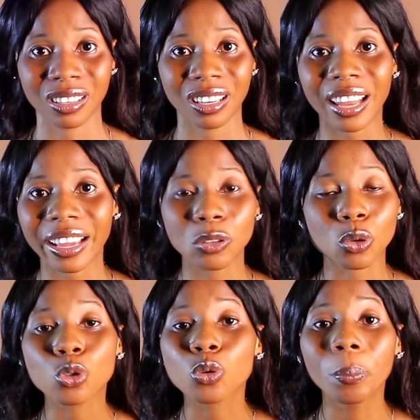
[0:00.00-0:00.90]
Like, it
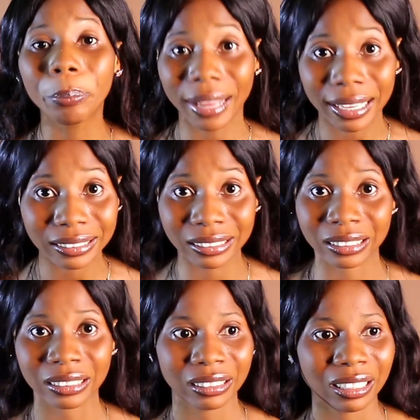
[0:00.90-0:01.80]
was so bad.
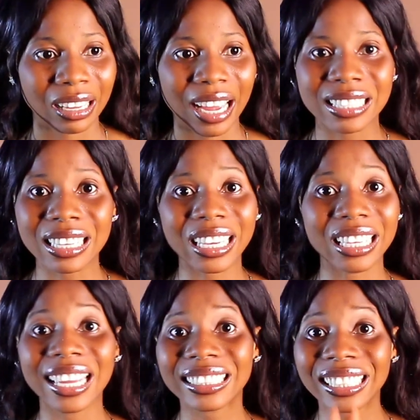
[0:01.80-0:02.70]
I think he
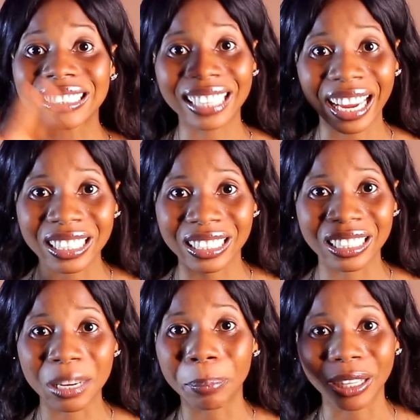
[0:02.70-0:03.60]
later died
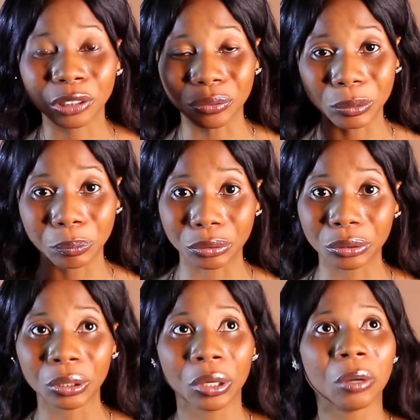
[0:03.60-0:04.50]
in a part of the book.
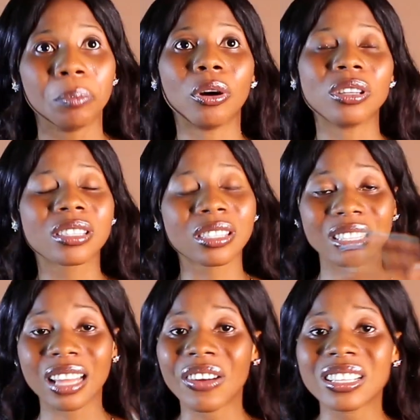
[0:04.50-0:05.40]
But
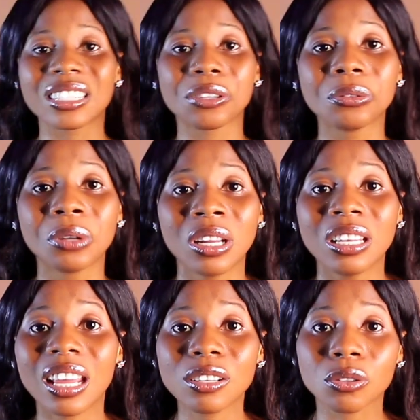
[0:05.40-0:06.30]
never still,
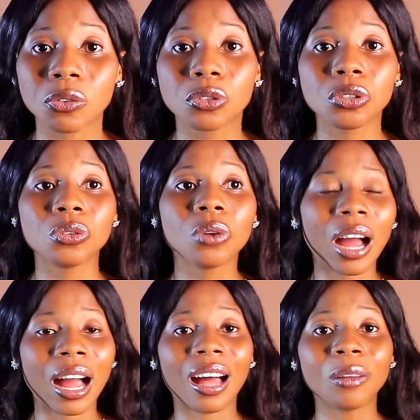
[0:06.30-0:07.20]
let's continue.
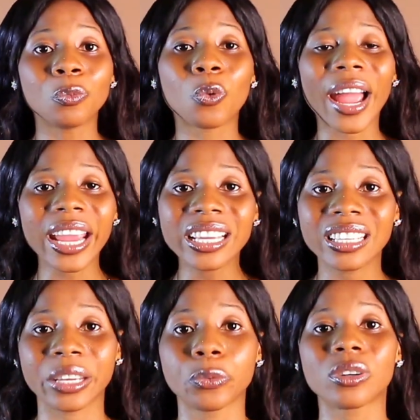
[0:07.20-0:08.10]
And while
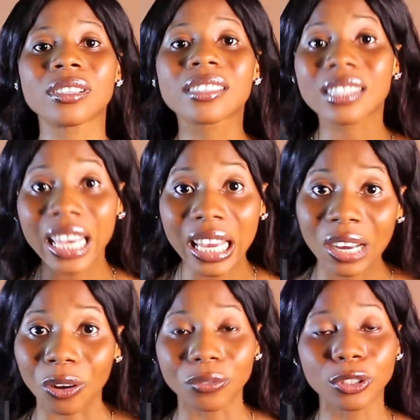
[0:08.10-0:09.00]
he was sick
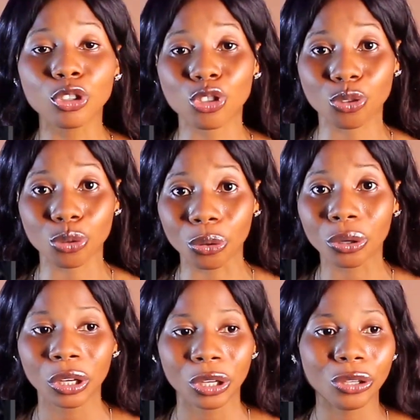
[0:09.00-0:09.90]
of this stroke,
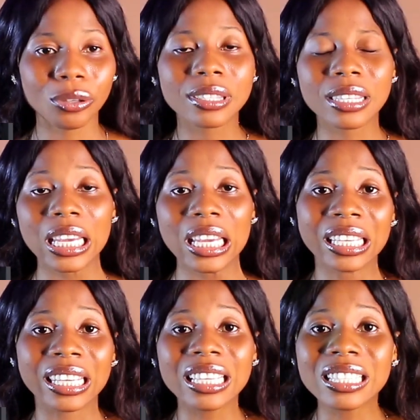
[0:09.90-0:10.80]
you see
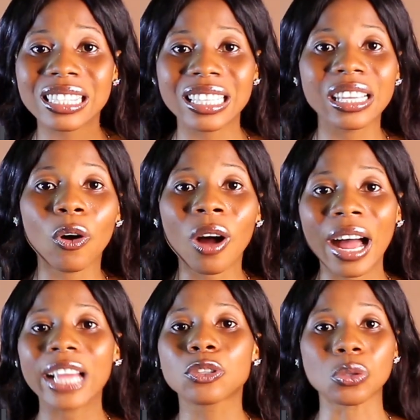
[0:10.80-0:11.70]
Kingsley, all
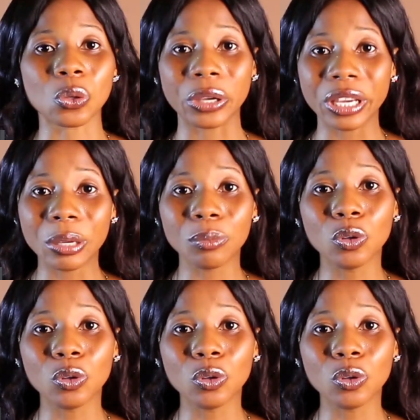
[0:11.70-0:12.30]
eyes was on him.